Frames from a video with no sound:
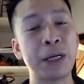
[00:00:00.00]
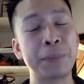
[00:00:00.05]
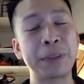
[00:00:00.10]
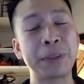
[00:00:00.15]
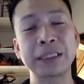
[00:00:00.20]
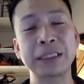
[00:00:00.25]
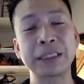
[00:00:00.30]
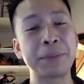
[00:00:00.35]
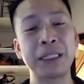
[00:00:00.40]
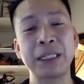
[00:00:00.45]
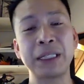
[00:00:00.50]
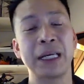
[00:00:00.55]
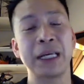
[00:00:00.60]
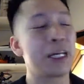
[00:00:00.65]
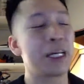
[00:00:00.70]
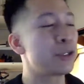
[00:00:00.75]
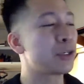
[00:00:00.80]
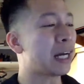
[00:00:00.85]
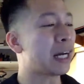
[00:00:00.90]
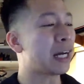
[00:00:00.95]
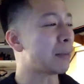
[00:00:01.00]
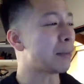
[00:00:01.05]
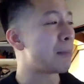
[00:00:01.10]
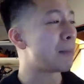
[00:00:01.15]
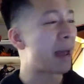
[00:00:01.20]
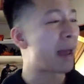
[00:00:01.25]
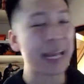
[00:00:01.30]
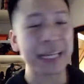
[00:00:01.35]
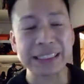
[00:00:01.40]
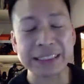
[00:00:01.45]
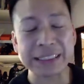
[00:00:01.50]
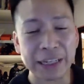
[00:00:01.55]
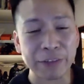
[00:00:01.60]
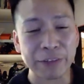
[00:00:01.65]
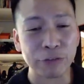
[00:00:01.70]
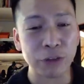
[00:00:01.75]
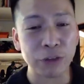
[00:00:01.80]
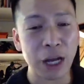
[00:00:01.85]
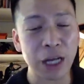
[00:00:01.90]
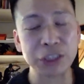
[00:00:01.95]
Because I mean, you got the
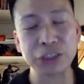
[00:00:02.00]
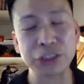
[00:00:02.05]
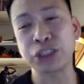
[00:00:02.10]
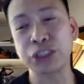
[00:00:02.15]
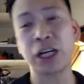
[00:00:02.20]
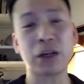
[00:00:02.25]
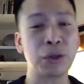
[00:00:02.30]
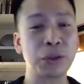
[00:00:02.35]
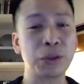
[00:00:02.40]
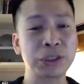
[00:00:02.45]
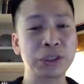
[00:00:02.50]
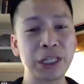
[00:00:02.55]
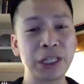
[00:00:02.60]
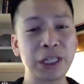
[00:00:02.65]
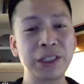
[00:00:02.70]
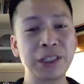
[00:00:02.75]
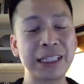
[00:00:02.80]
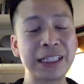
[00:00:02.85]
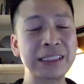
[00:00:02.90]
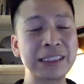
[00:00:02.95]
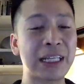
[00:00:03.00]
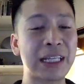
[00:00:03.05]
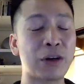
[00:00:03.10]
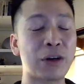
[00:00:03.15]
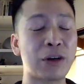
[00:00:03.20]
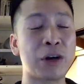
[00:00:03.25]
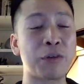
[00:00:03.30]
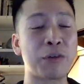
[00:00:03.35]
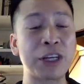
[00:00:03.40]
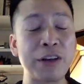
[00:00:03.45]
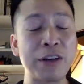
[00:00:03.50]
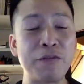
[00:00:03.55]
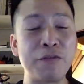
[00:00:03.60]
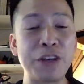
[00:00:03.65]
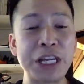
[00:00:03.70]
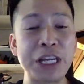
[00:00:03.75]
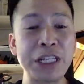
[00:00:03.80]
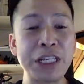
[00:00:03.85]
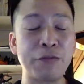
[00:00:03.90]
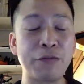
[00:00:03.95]
MagSafe locks, you got all those other things that are
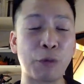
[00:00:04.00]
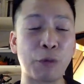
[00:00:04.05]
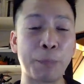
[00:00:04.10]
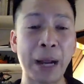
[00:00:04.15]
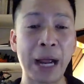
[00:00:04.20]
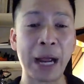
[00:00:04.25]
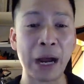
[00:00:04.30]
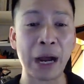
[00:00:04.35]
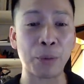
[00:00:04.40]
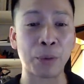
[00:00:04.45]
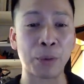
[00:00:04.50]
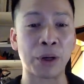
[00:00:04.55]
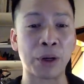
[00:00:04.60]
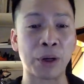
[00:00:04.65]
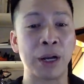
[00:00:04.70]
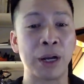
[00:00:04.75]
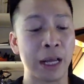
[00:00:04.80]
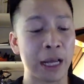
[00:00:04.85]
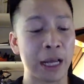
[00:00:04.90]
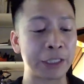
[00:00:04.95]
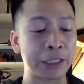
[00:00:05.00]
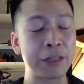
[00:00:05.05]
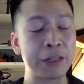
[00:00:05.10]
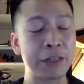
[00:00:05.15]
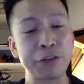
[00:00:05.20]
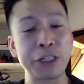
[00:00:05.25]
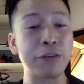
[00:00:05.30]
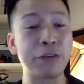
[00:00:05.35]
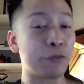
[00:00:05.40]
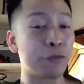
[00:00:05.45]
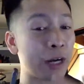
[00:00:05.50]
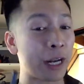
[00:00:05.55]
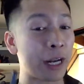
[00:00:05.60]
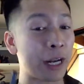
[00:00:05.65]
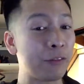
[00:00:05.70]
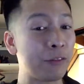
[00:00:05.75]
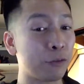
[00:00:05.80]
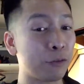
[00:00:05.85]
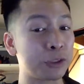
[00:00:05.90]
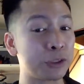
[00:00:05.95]
convenient for power and convenient for
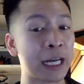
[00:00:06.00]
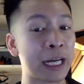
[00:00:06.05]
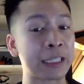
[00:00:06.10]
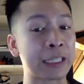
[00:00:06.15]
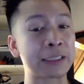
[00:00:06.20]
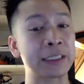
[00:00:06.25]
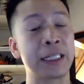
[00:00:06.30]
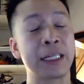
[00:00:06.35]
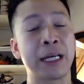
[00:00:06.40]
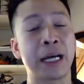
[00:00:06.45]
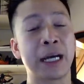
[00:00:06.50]
headphone jacks.